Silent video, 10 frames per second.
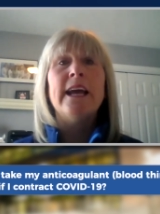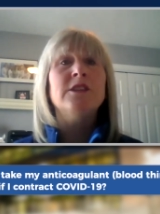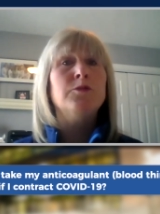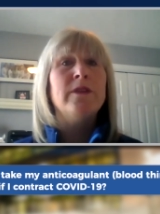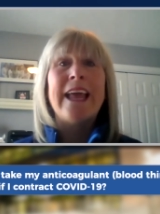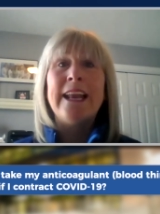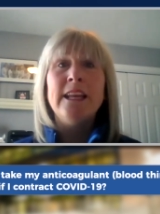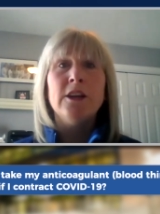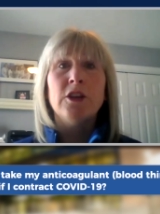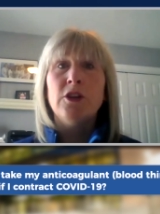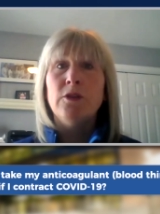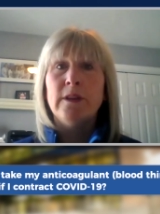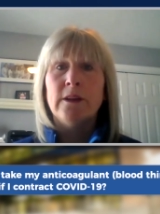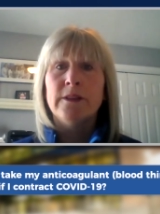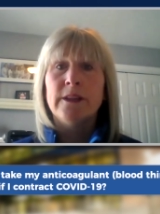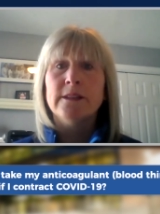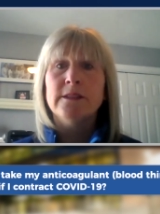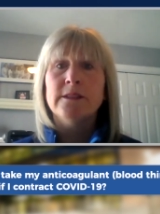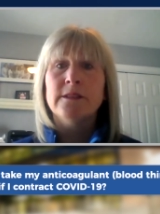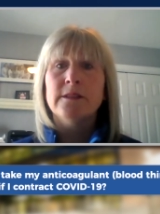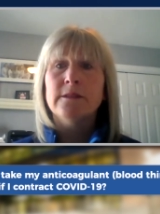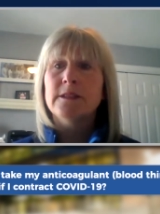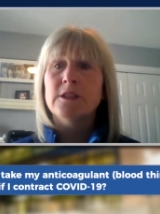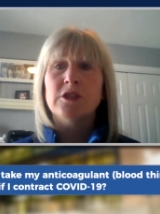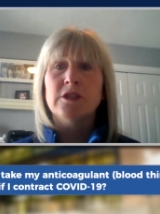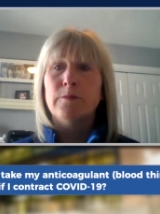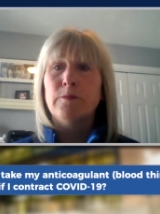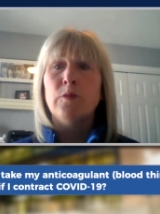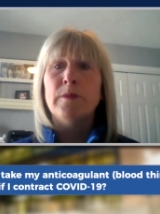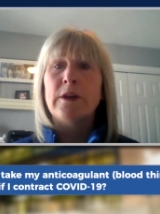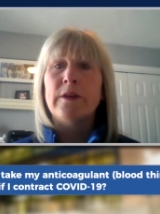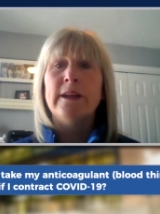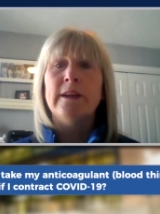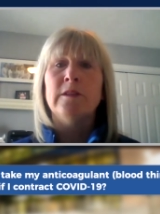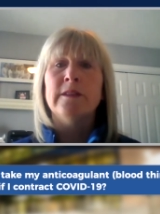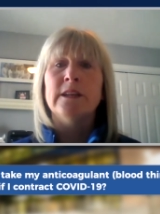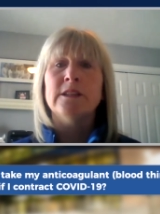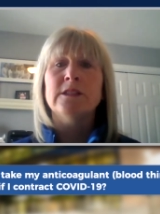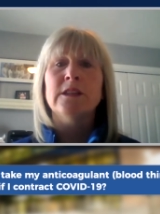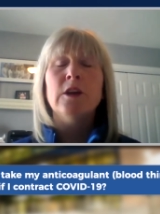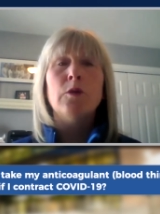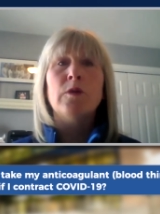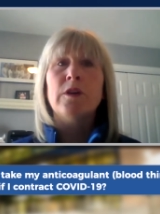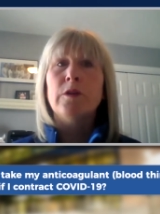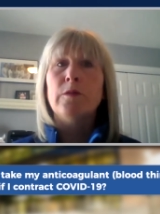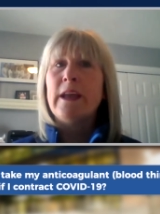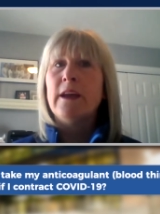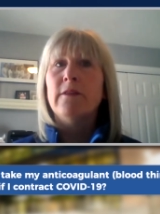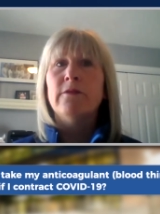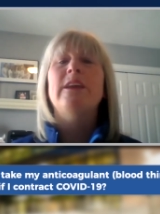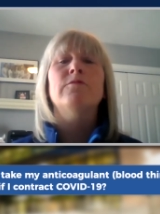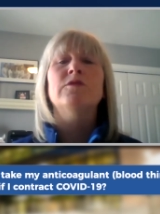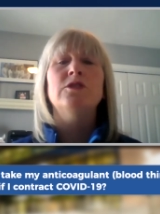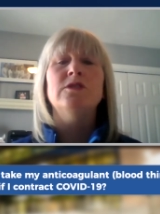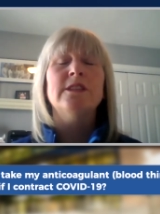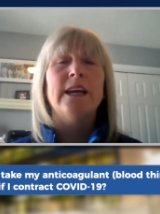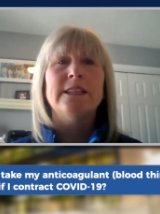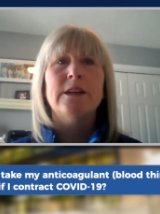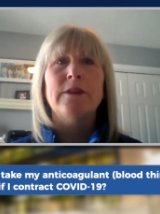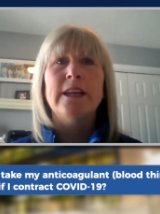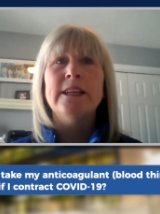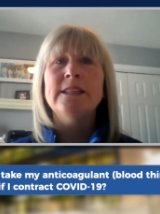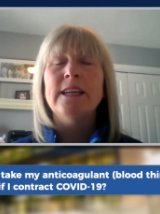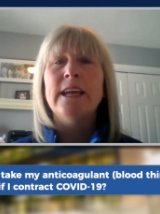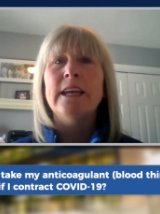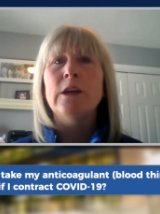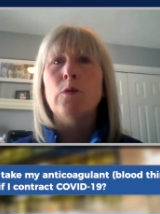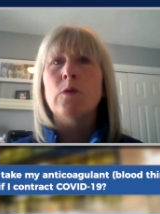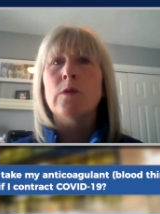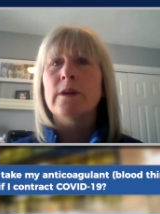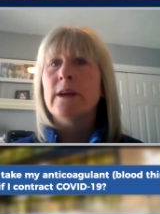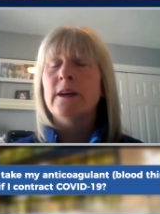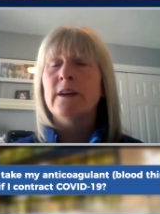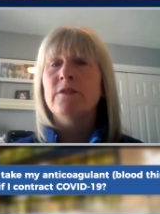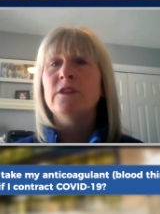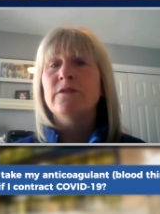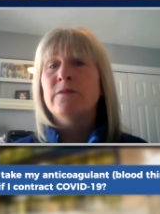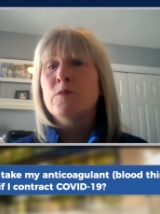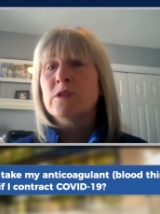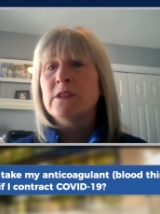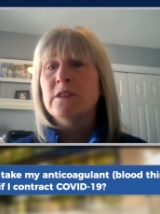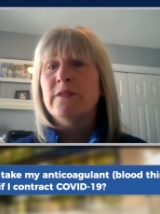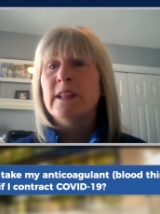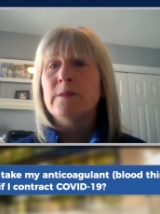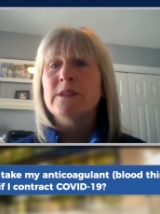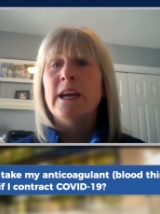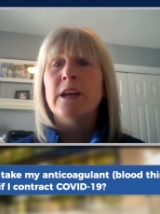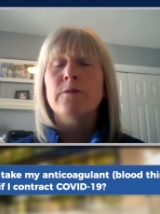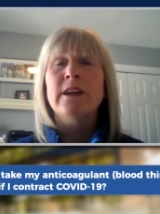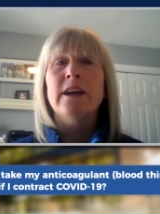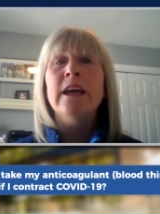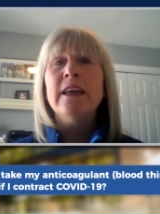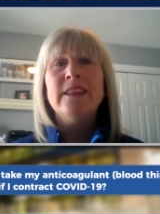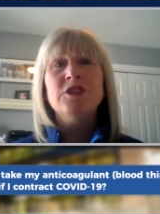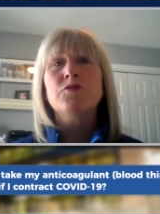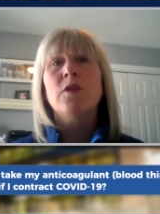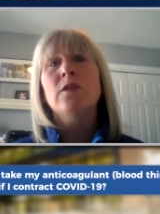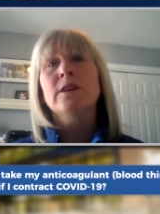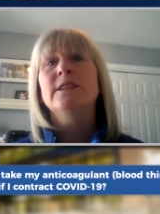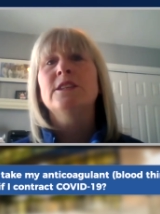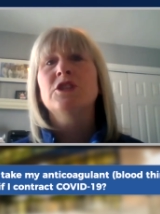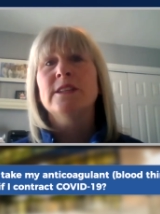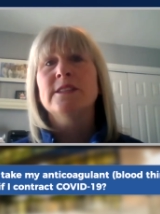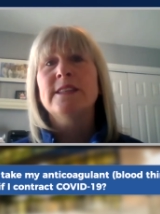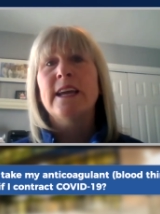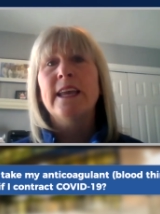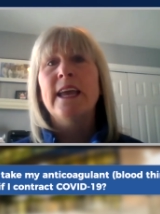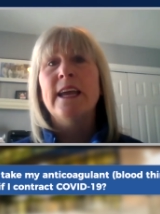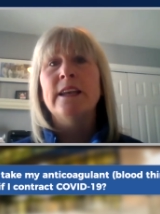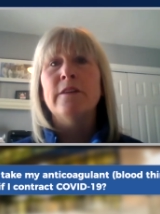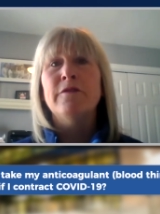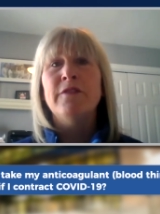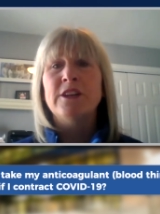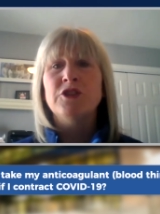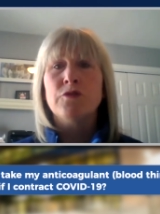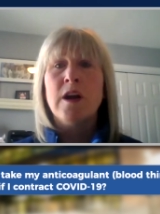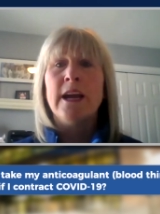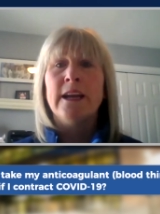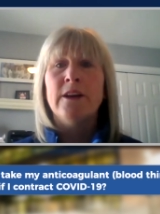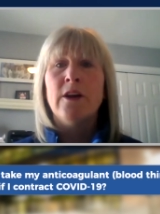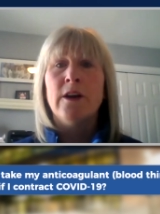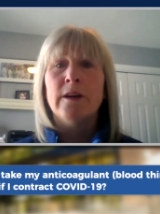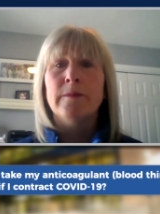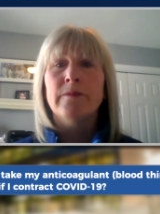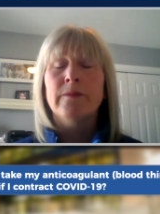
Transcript: As with any acute illness, such as a pulmonary illness where you may have reduced dietary intake or uh, if you were to develop diarrhea, these are all conditions that can affect your INR.